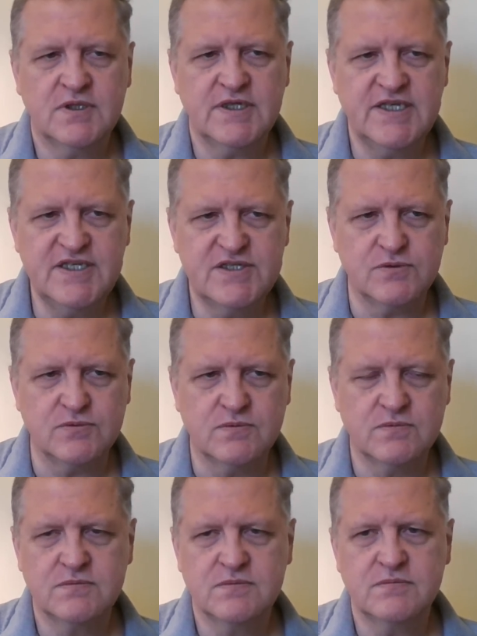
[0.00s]
Isso
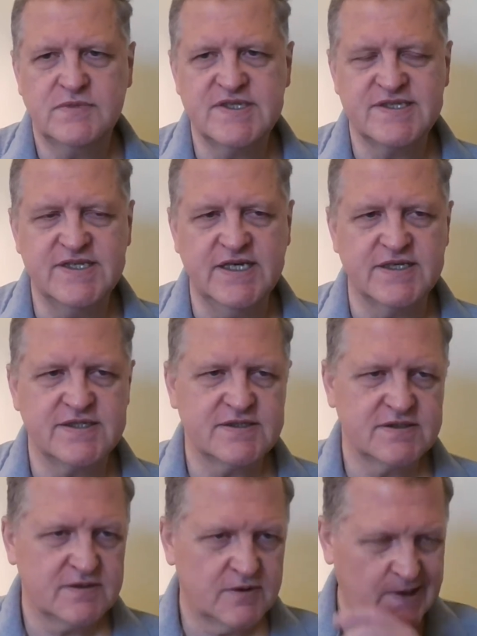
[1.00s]
is
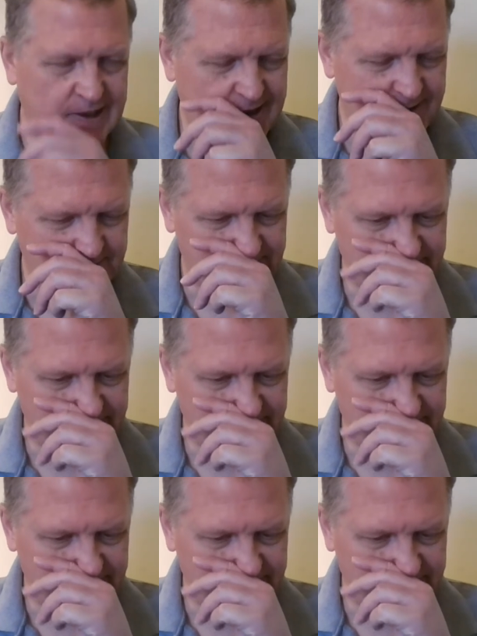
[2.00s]
this, okay?